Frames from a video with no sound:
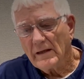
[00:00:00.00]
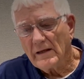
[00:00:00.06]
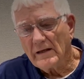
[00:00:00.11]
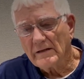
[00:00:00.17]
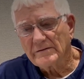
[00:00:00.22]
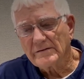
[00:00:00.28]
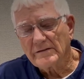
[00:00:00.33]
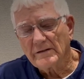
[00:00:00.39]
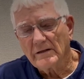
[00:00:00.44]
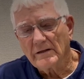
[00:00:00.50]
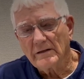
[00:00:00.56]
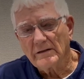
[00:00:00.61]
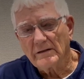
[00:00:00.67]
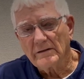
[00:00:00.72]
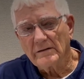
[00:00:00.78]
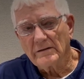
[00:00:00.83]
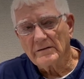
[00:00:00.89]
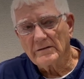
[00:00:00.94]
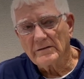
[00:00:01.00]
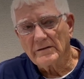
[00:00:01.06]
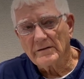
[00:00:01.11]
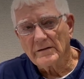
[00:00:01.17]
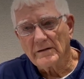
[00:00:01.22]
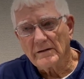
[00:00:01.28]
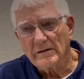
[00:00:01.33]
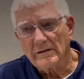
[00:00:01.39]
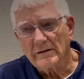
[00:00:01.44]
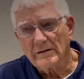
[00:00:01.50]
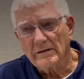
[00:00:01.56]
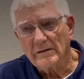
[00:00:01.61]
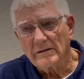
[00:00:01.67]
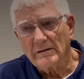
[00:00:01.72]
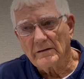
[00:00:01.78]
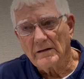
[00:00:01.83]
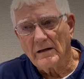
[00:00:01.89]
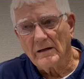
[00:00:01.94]
It's the
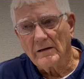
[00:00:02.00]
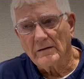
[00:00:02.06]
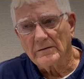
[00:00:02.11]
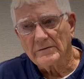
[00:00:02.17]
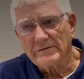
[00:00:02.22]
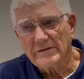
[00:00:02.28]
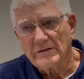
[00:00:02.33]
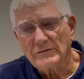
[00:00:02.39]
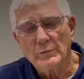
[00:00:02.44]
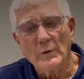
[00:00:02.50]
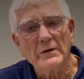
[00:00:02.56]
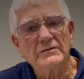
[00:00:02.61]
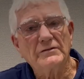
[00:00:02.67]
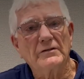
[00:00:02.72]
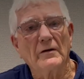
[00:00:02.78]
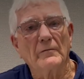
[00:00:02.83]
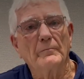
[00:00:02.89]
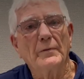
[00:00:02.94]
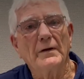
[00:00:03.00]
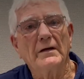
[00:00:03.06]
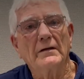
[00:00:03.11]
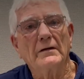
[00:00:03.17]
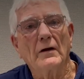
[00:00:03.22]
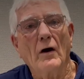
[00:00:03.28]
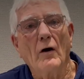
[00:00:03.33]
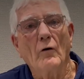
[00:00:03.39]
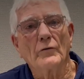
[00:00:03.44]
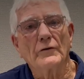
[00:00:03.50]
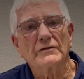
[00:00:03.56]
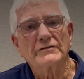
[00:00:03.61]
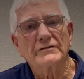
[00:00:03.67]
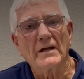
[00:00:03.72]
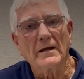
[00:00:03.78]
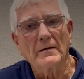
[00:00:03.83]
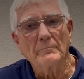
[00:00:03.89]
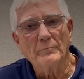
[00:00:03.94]
situation of being on the
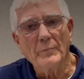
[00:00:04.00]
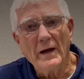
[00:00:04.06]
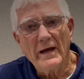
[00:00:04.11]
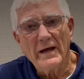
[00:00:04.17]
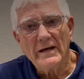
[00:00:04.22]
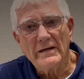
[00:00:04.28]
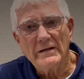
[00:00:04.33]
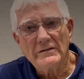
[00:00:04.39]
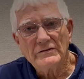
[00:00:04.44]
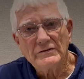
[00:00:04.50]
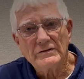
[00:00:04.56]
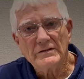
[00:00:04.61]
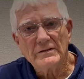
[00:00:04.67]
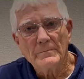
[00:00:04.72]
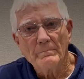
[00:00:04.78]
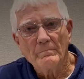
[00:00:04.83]
same page.